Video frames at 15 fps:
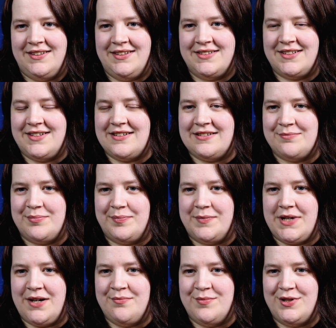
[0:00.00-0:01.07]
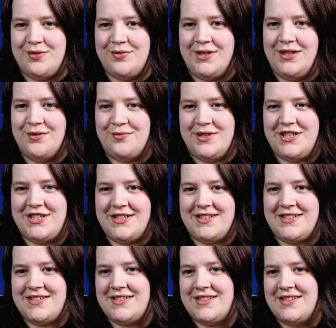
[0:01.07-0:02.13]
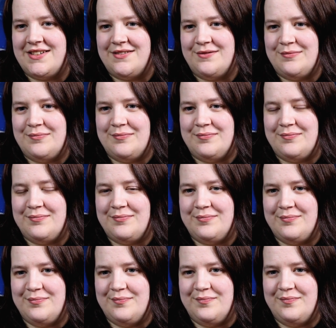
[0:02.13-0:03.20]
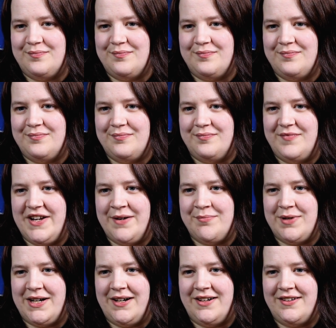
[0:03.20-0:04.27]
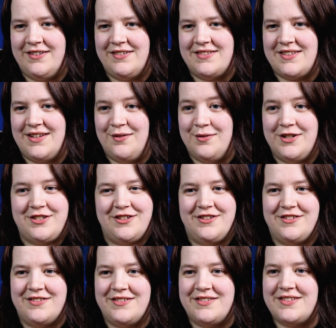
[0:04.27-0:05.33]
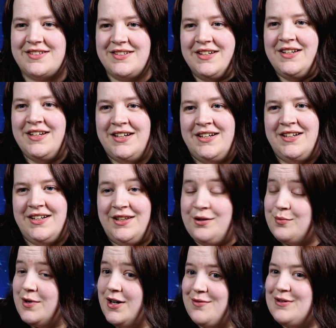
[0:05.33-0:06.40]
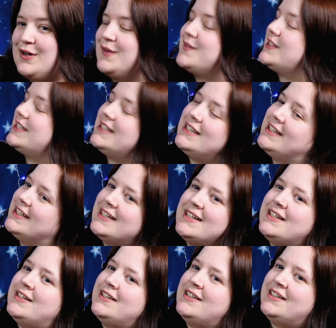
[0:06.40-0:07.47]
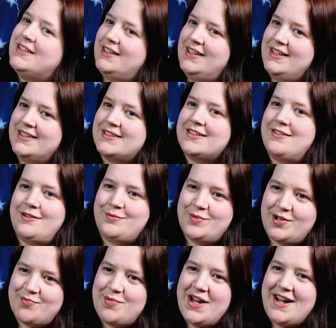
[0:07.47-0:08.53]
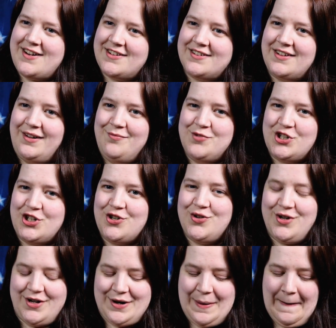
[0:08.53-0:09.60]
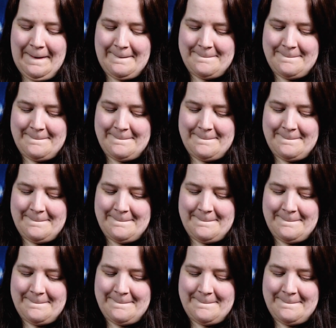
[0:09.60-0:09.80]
It's gonna come between the witches, the vampires, the originals, and the werewolves. It's gonna be a battle, I'm sure.